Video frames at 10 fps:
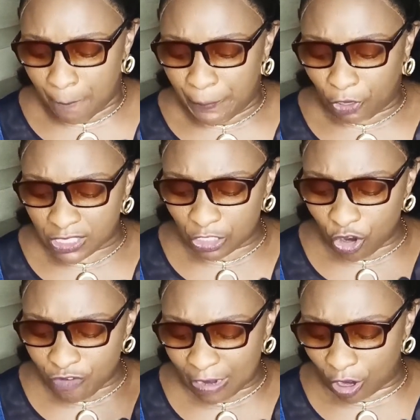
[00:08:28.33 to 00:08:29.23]
because they
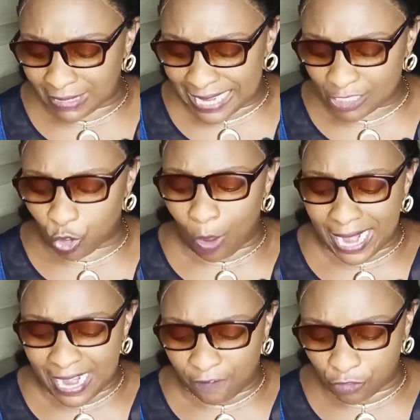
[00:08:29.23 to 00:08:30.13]
don't recognize
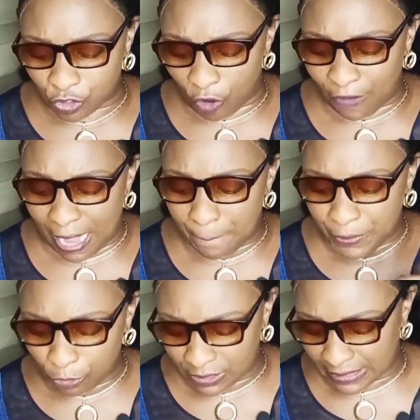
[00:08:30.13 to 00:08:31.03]
lower levels of
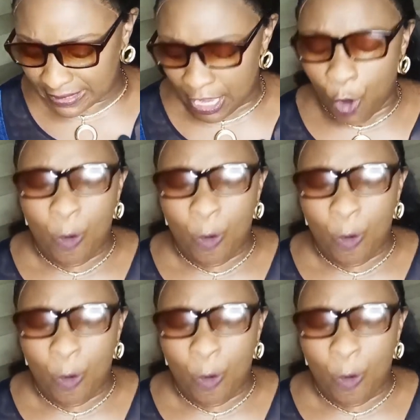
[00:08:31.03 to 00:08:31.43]
abuses.